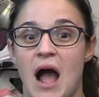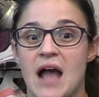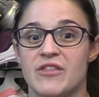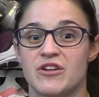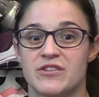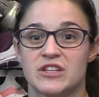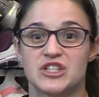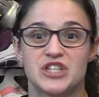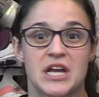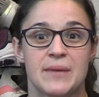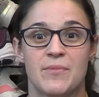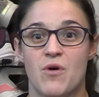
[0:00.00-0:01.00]
either in the
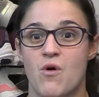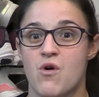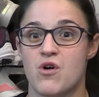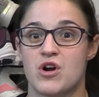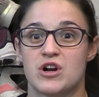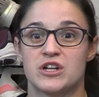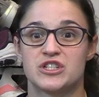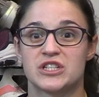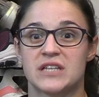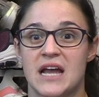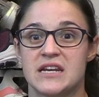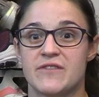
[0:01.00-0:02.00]
gym or
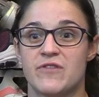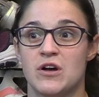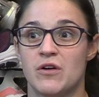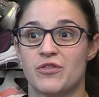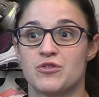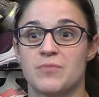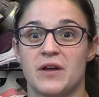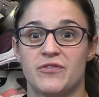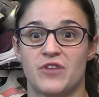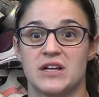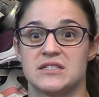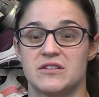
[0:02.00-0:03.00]
just kind of through my
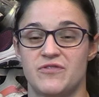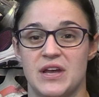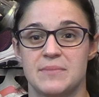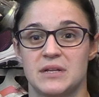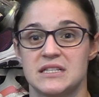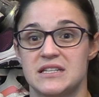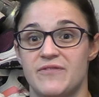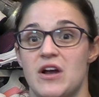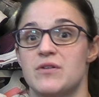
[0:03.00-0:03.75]
friends and family and stuff.